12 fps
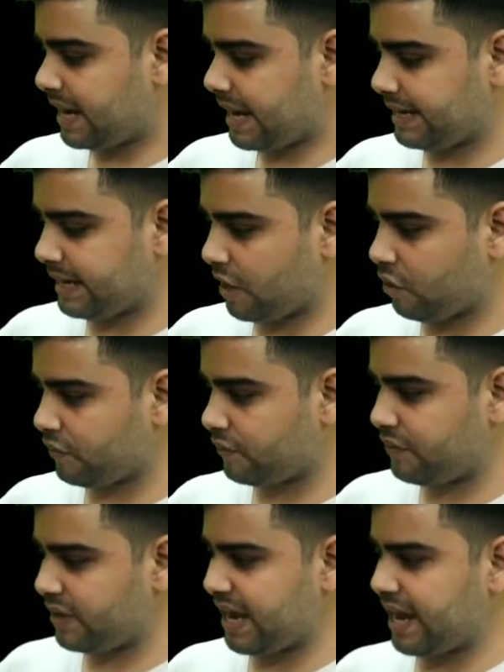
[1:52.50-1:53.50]
and now
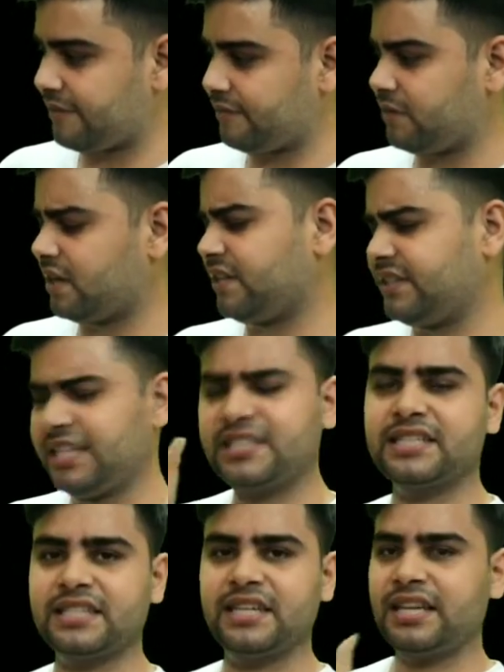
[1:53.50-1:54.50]
we have uh,
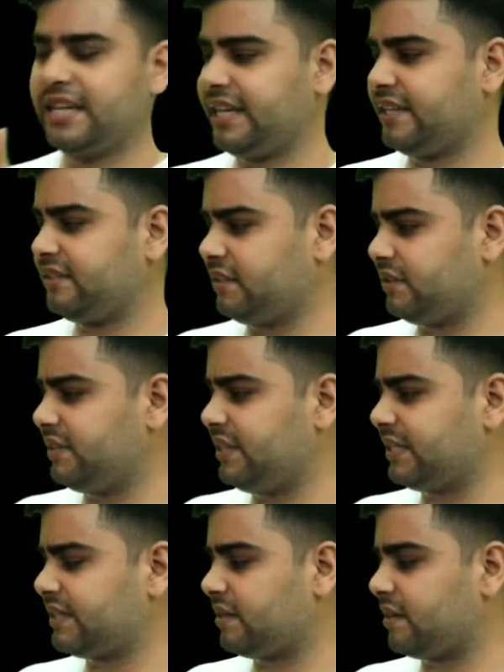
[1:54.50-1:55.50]
this
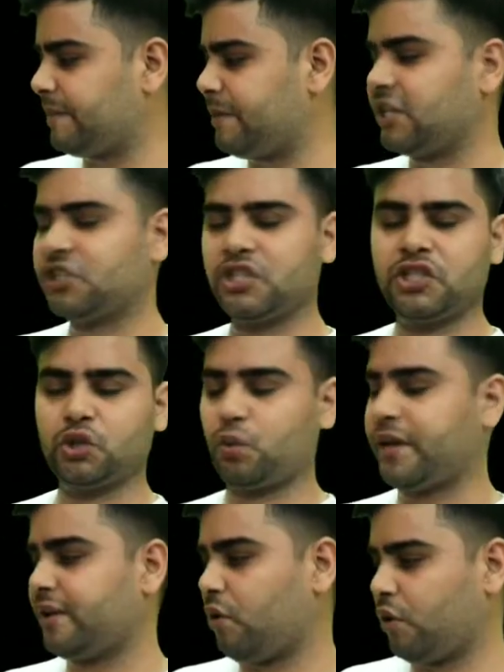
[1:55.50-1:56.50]
this uh, application is
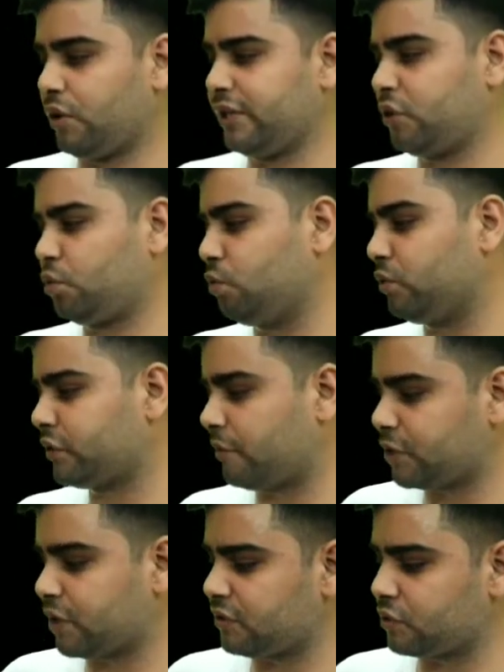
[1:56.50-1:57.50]
showing all the tools
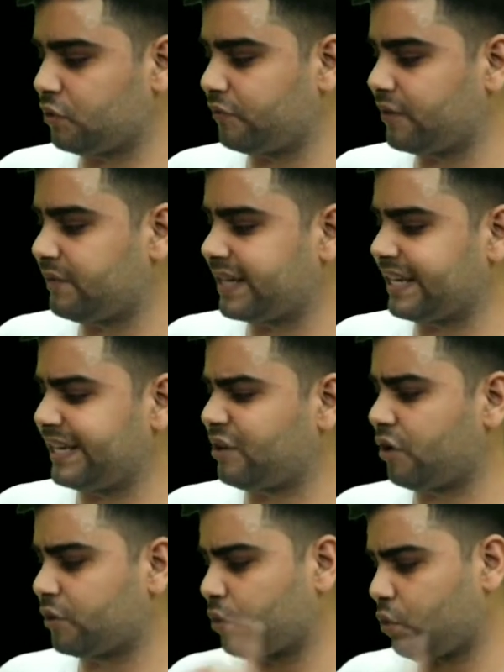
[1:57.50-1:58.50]
option so we will click
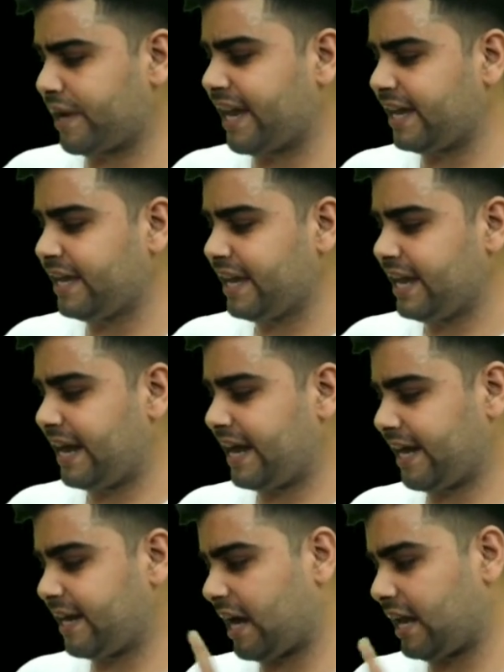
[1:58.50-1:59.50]
on ok
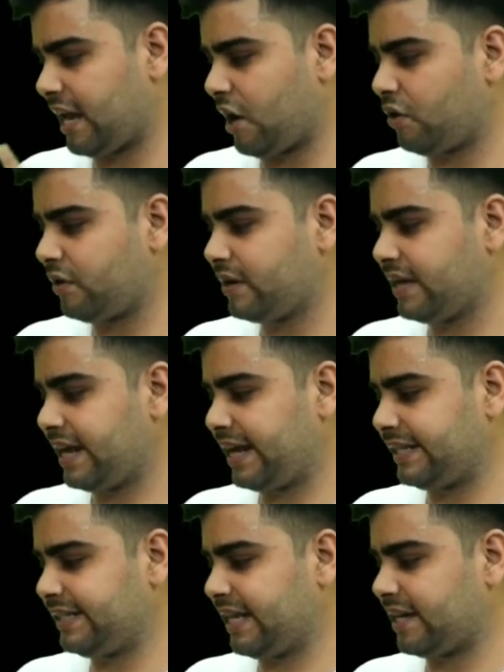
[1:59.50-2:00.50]
and allow
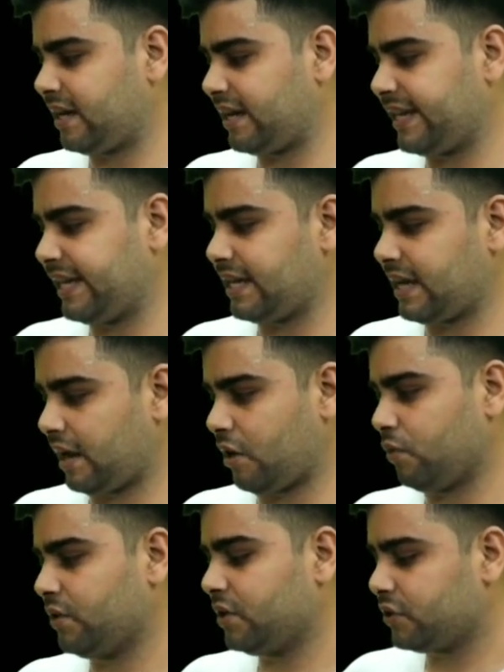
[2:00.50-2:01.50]
and then again
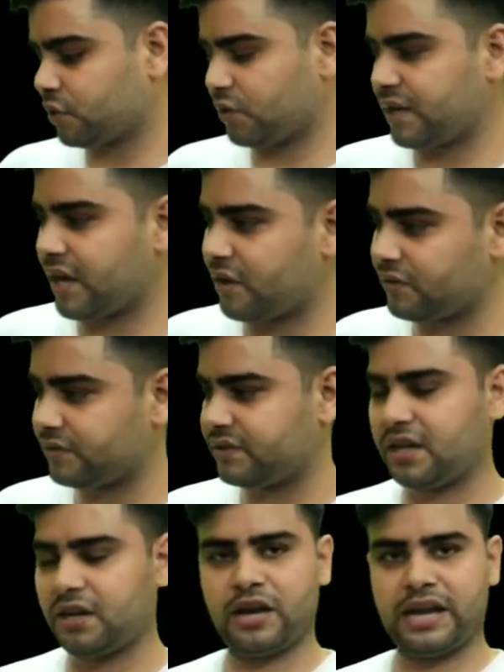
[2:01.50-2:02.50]
allow so now the